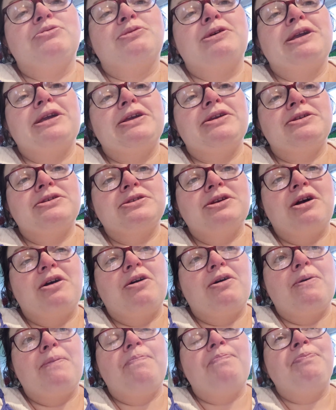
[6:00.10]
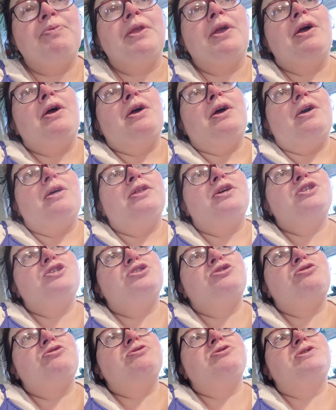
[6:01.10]
week. So the
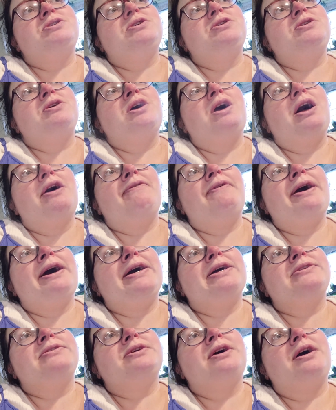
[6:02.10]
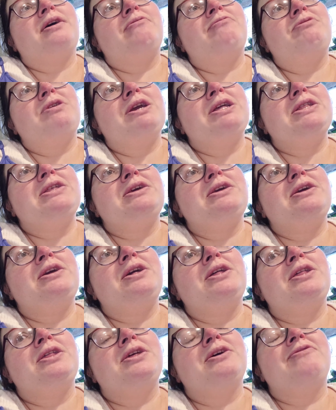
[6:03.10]
children have had a really
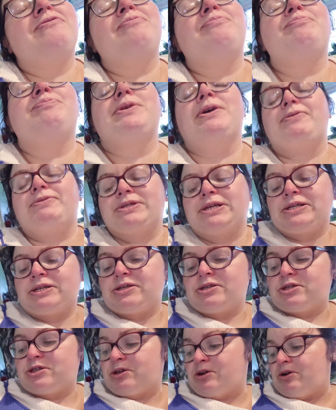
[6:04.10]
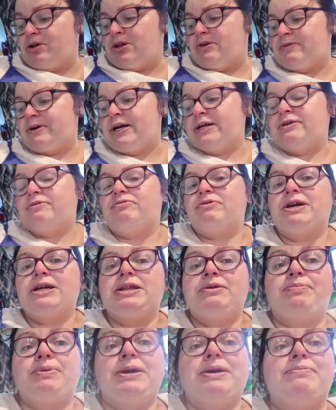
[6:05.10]
they've they've said at school they've had a really
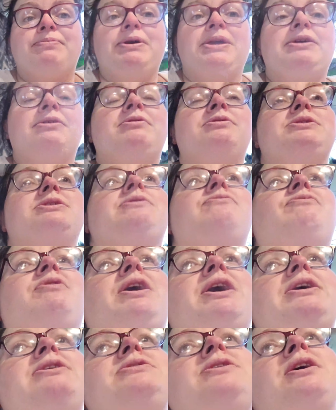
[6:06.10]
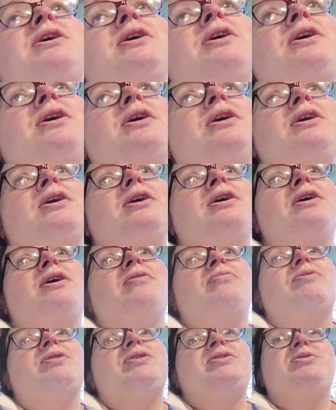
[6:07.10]
big meal. They've had
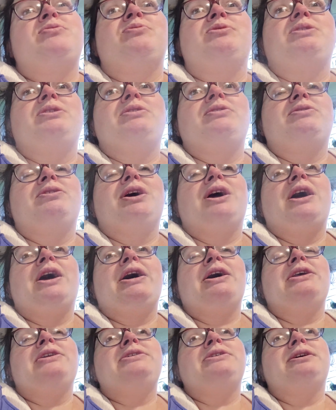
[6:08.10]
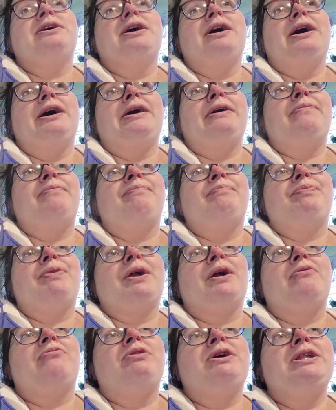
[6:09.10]
they're doing they had um,
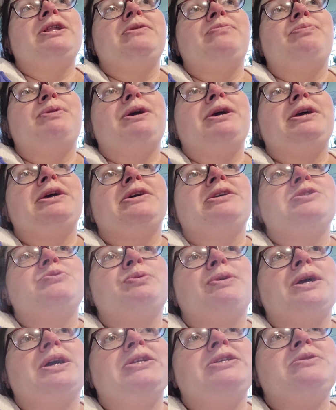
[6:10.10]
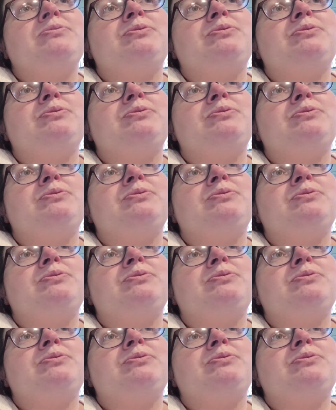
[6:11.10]
a really big spaghetti